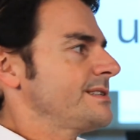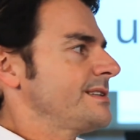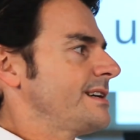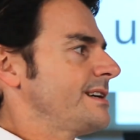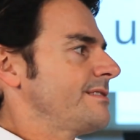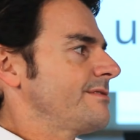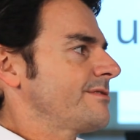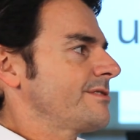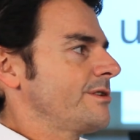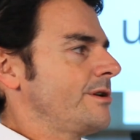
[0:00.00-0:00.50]
They
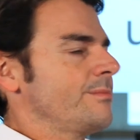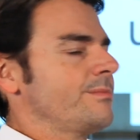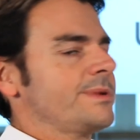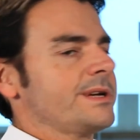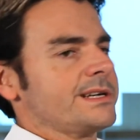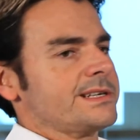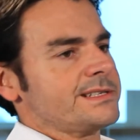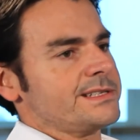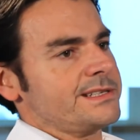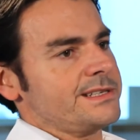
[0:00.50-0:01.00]
have
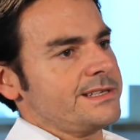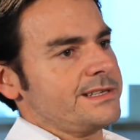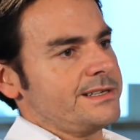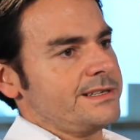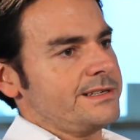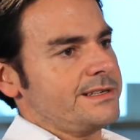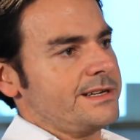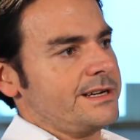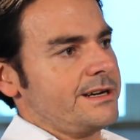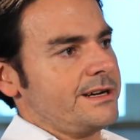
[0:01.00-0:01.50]

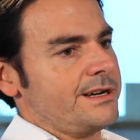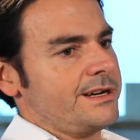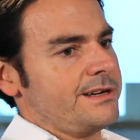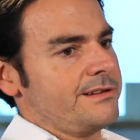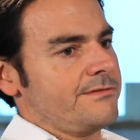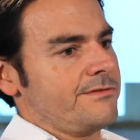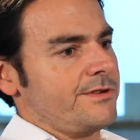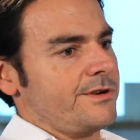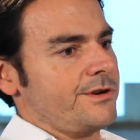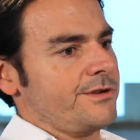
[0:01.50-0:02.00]
complexity
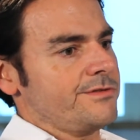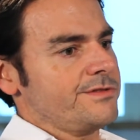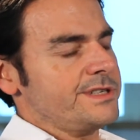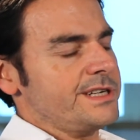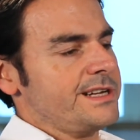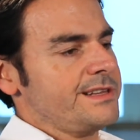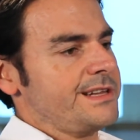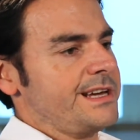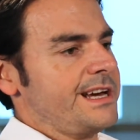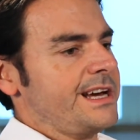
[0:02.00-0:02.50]
involved,
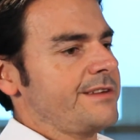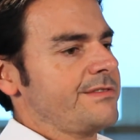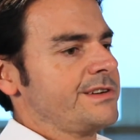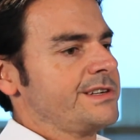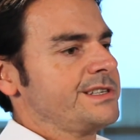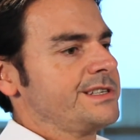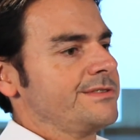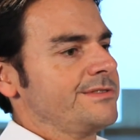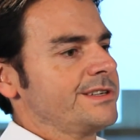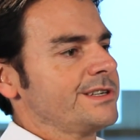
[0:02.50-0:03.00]
and they have a
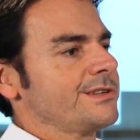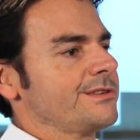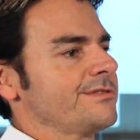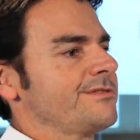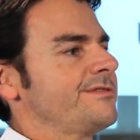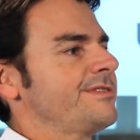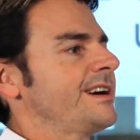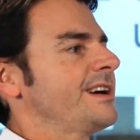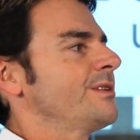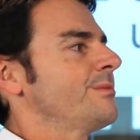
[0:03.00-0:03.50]

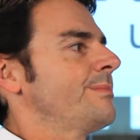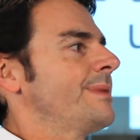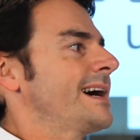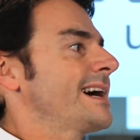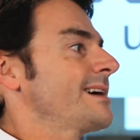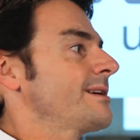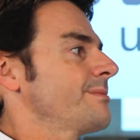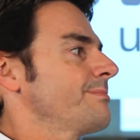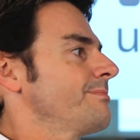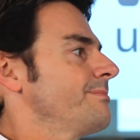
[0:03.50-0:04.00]
difficult
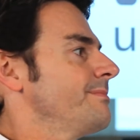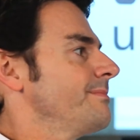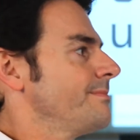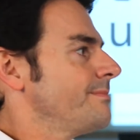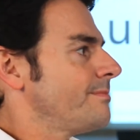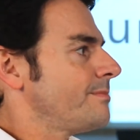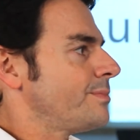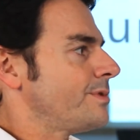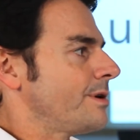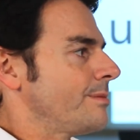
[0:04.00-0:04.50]
fail-back
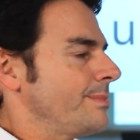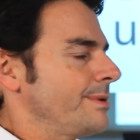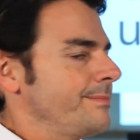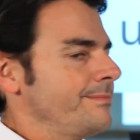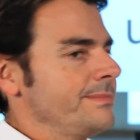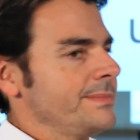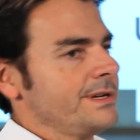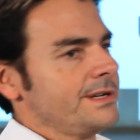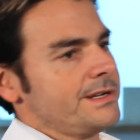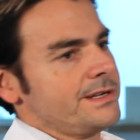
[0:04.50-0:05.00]

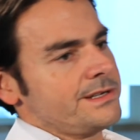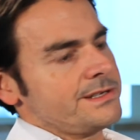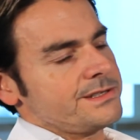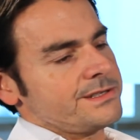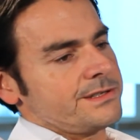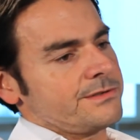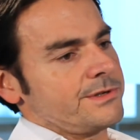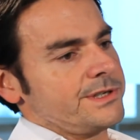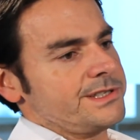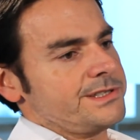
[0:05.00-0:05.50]
problem.
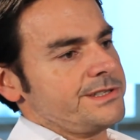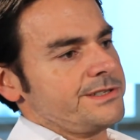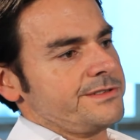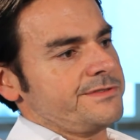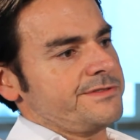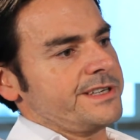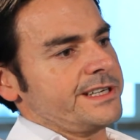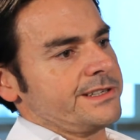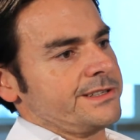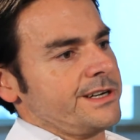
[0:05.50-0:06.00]
So once
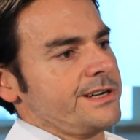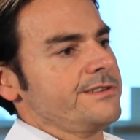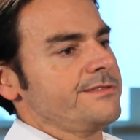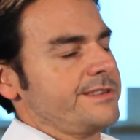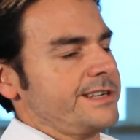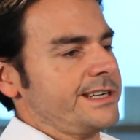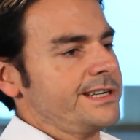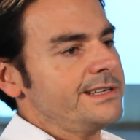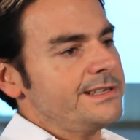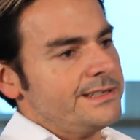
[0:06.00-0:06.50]
you've failed
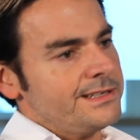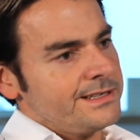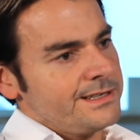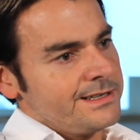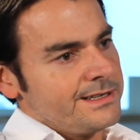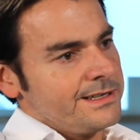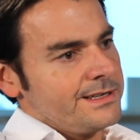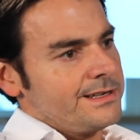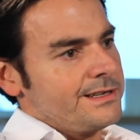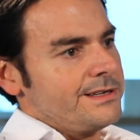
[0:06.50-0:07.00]
over,
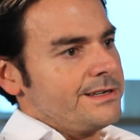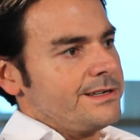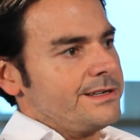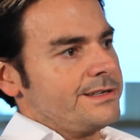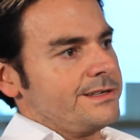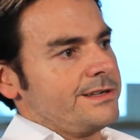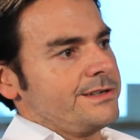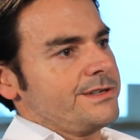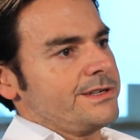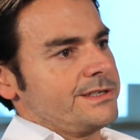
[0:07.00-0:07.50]

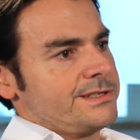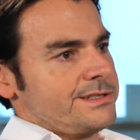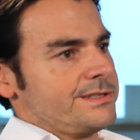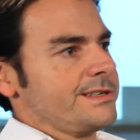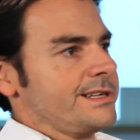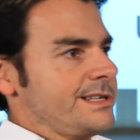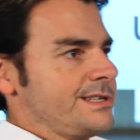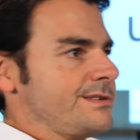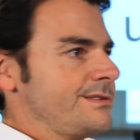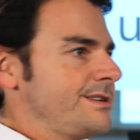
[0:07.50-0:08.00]
you know, you can
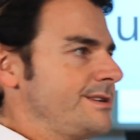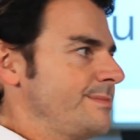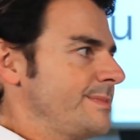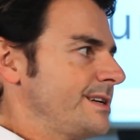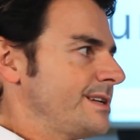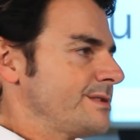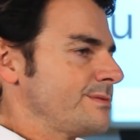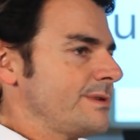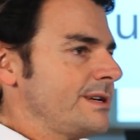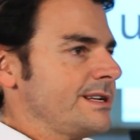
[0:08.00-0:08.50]
still get your
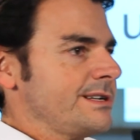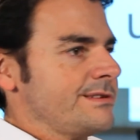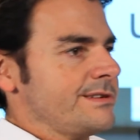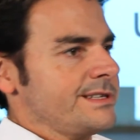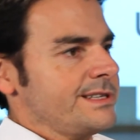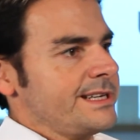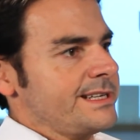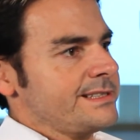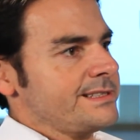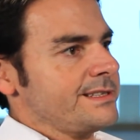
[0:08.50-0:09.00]
emails while you're
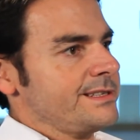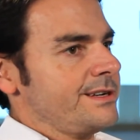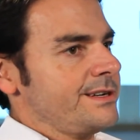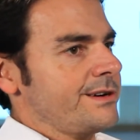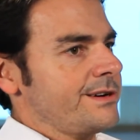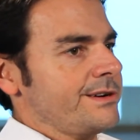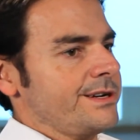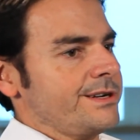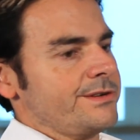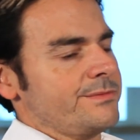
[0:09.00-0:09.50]
in that
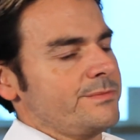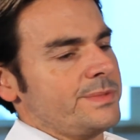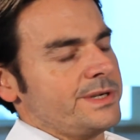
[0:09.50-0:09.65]
scenario.